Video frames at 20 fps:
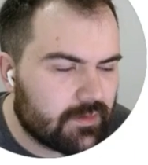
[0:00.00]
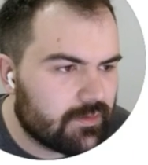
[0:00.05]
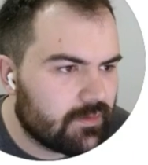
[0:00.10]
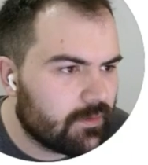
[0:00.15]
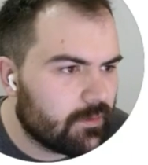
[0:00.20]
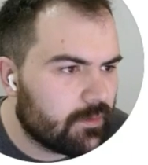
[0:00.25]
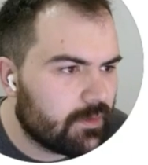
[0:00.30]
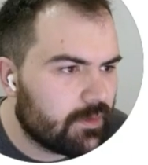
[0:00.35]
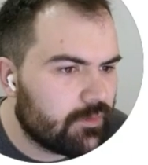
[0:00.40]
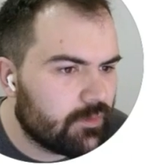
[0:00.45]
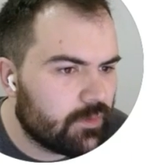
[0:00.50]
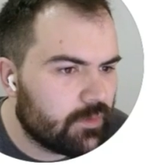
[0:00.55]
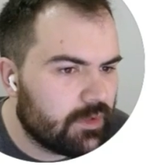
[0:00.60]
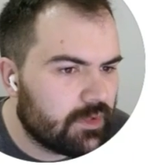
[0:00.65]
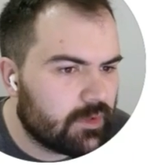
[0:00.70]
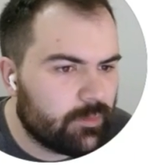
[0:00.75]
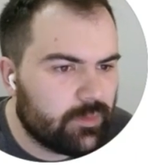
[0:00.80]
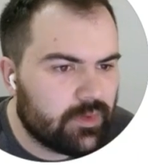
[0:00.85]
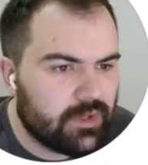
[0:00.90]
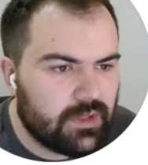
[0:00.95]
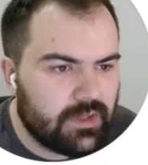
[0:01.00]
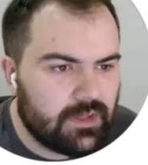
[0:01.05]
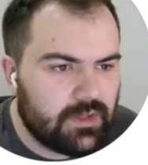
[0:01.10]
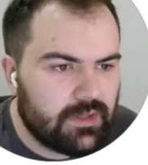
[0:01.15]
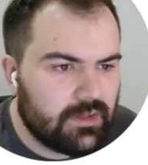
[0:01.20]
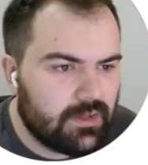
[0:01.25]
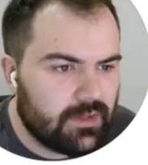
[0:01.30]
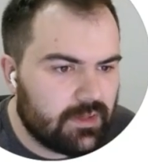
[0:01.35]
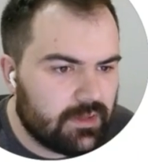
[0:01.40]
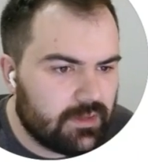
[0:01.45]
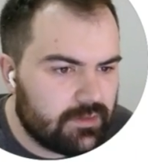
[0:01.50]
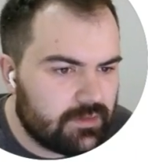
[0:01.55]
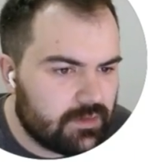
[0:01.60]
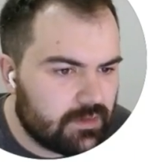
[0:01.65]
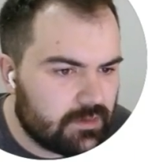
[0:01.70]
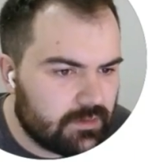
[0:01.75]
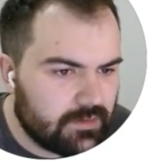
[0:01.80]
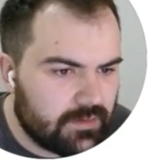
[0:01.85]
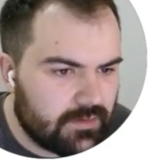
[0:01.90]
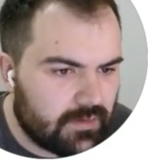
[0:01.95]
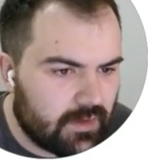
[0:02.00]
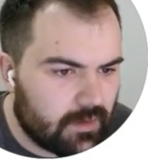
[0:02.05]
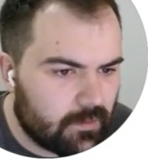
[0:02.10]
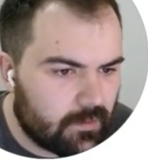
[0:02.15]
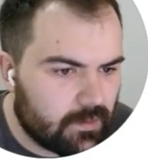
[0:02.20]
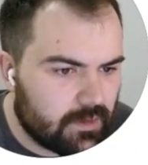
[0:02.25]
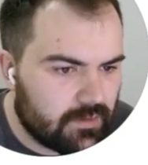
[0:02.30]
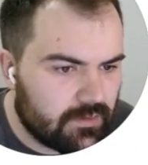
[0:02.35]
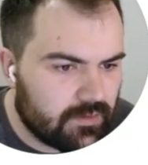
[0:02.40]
want to tweak, but in general, this kind of works.